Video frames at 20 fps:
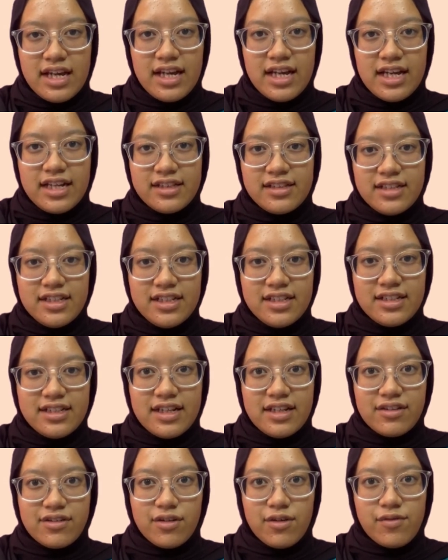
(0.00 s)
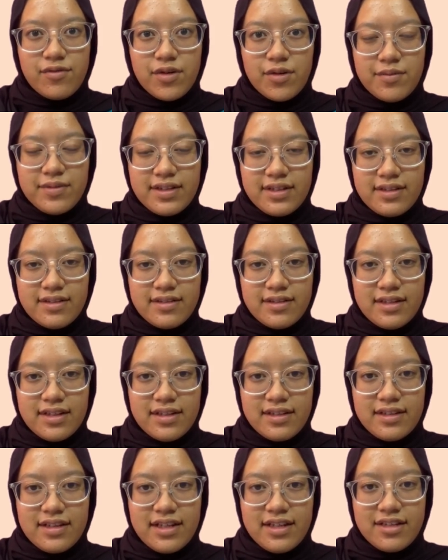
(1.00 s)
I think that's all from us.
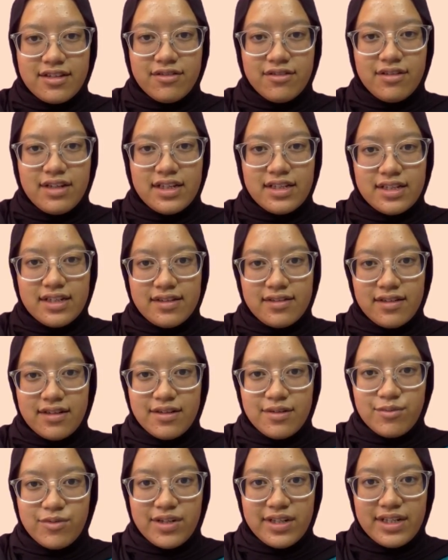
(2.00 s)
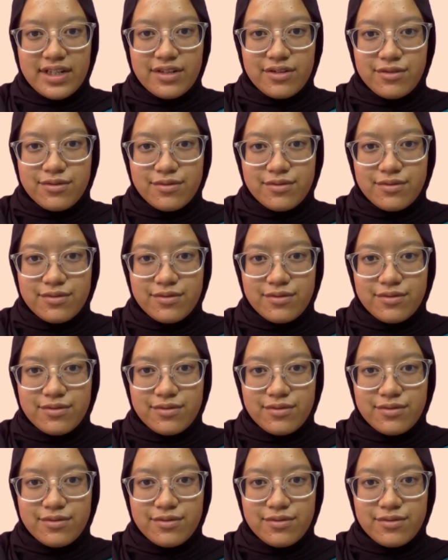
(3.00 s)
Thank you and Assalamualaikum.